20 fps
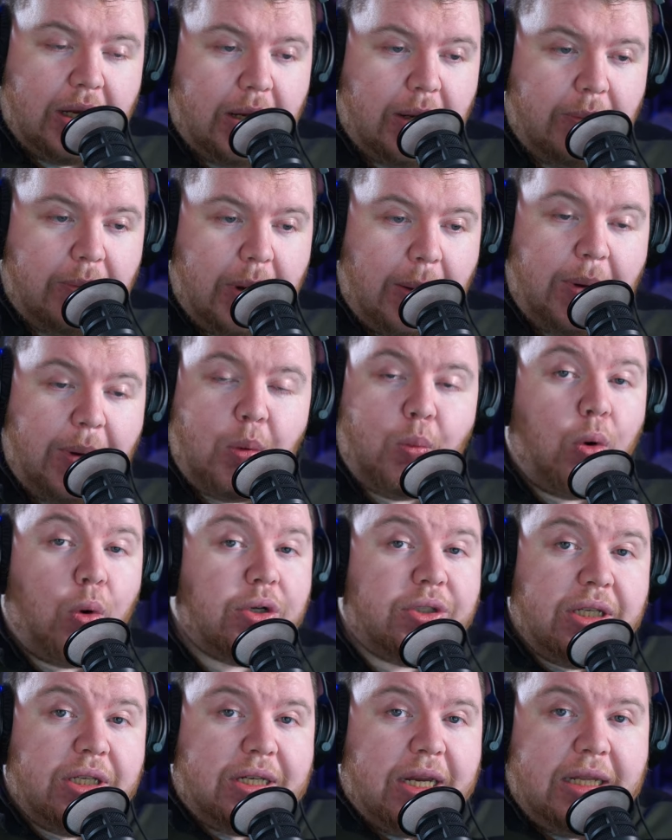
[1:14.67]
about
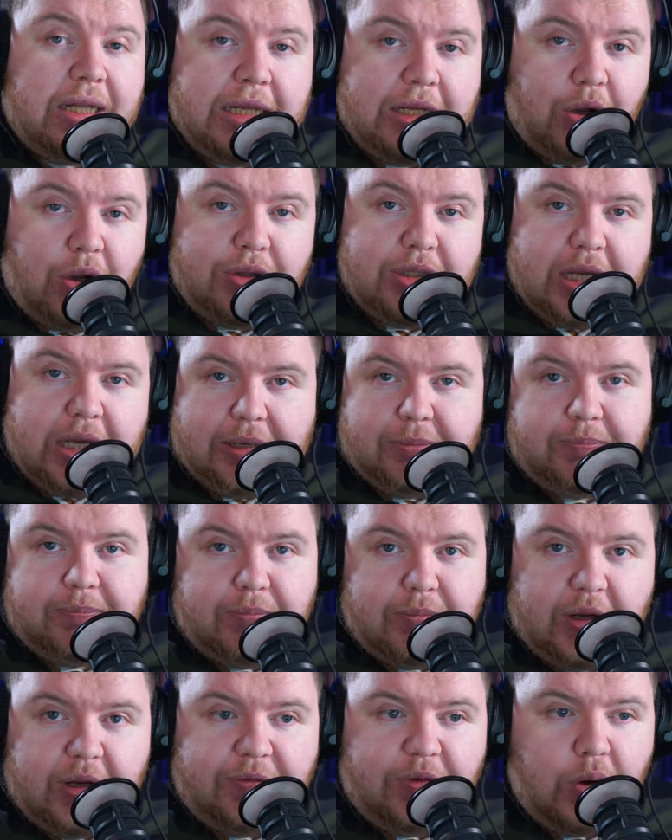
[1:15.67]
where's the daily content.
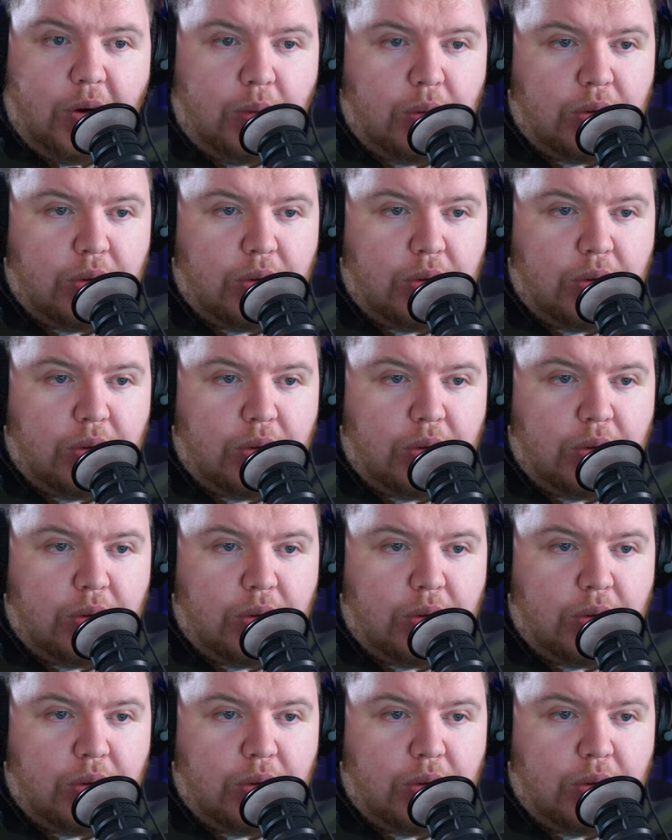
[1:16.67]
I thought we was